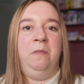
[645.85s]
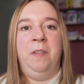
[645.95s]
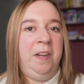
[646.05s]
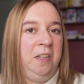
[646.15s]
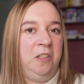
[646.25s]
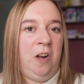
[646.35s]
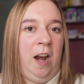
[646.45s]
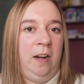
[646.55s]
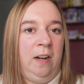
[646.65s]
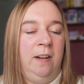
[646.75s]
fitness
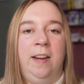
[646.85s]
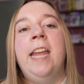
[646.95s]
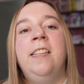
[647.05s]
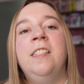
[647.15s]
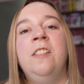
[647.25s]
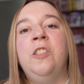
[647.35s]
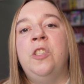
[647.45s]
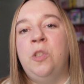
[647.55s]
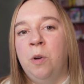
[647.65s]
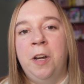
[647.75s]
tracker. It doesn't
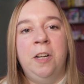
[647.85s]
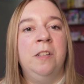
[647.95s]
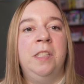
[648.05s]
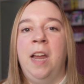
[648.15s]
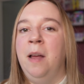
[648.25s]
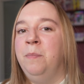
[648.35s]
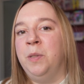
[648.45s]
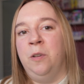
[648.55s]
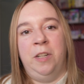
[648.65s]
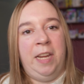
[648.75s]
store your
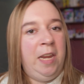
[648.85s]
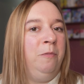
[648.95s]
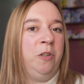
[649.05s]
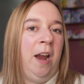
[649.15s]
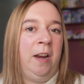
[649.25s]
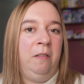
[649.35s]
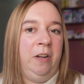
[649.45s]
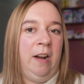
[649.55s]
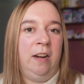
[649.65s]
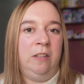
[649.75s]
steps or keep track of
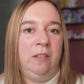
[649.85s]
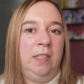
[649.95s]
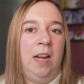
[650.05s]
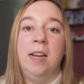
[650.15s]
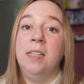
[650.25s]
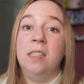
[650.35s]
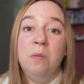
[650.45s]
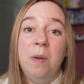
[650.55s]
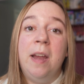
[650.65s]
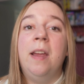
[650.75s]
your exercise the
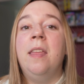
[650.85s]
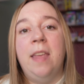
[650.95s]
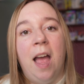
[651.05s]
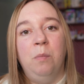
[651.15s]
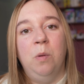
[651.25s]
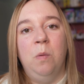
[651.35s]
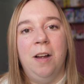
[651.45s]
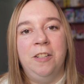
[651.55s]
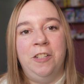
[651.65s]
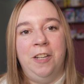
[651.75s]
way the Apple
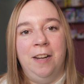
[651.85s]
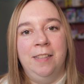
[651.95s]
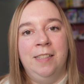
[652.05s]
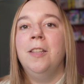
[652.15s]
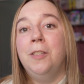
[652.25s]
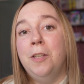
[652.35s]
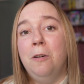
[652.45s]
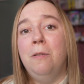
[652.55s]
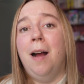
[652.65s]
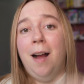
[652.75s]
Watch does.
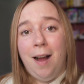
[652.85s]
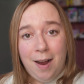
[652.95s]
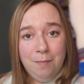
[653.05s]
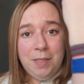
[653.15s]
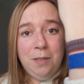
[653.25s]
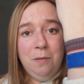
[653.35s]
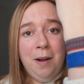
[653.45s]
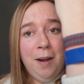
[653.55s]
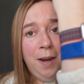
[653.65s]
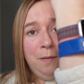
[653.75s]
So I'm still
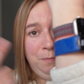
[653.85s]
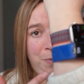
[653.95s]
wearing